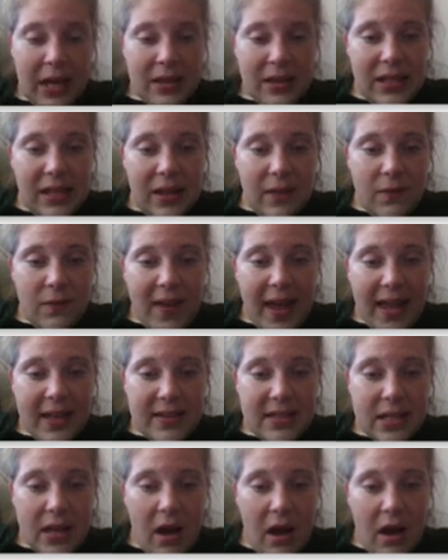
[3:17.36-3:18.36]
The
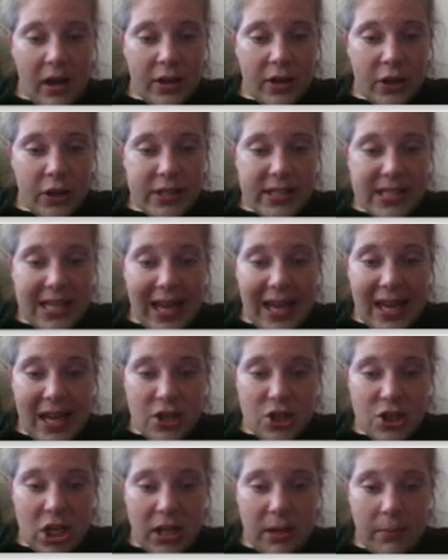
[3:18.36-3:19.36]
event honors
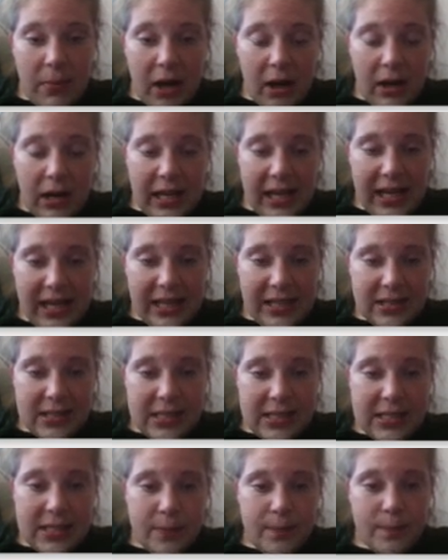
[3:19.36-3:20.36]
Asian
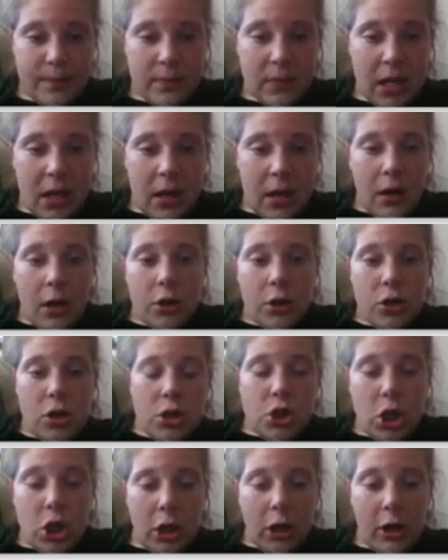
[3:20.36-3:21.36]
Americans. The
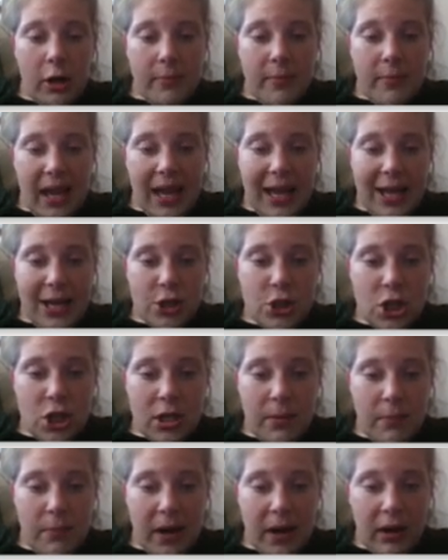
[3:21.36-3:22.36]
term
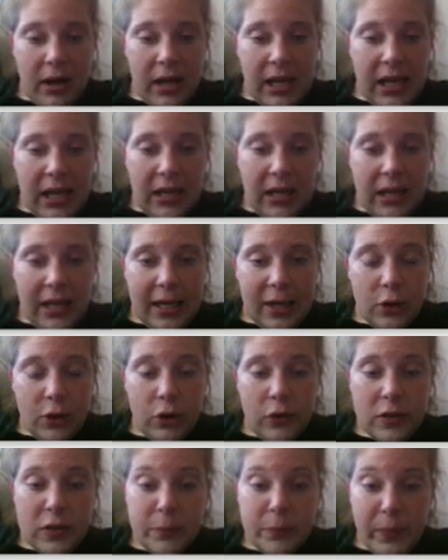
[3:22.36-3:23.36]
Asian American
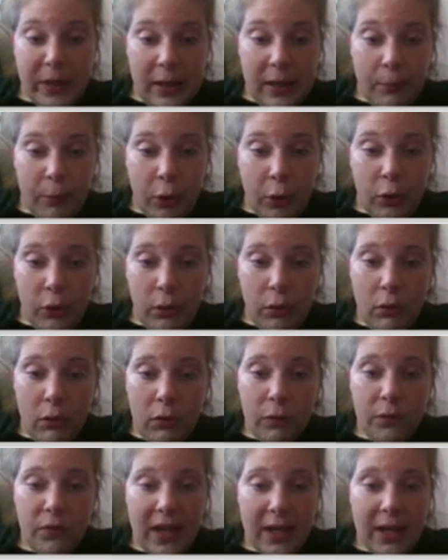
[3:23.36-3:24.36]
includes people
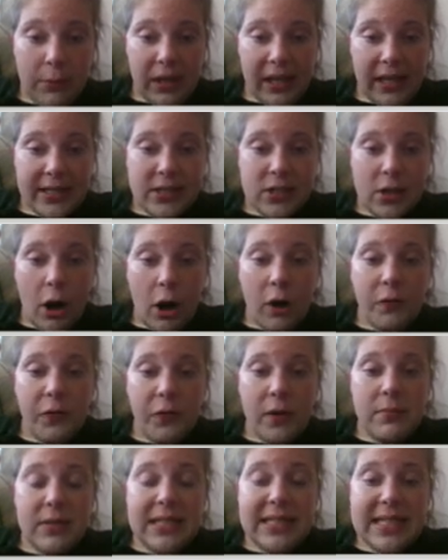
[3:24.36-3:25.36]
whose families are
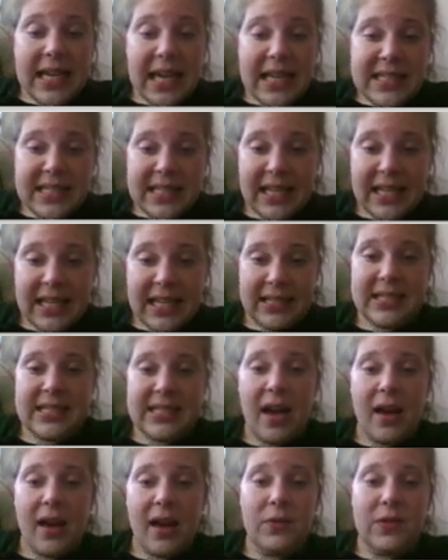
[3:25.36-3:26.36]
from dozens
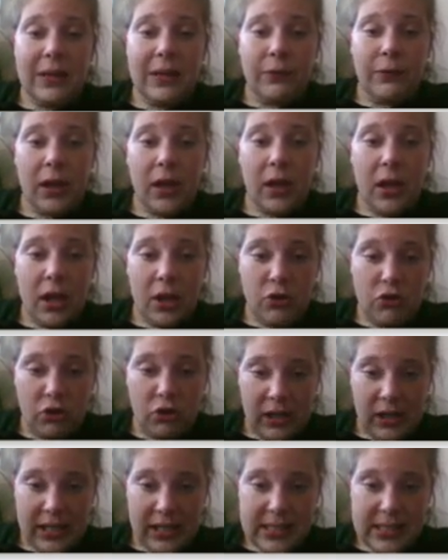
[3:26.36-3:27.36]
of different
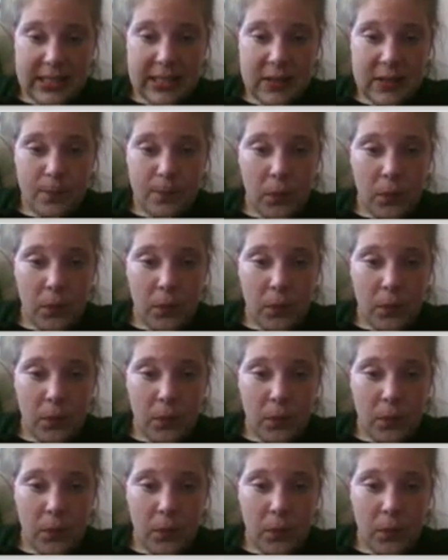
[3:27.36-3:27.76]
countries.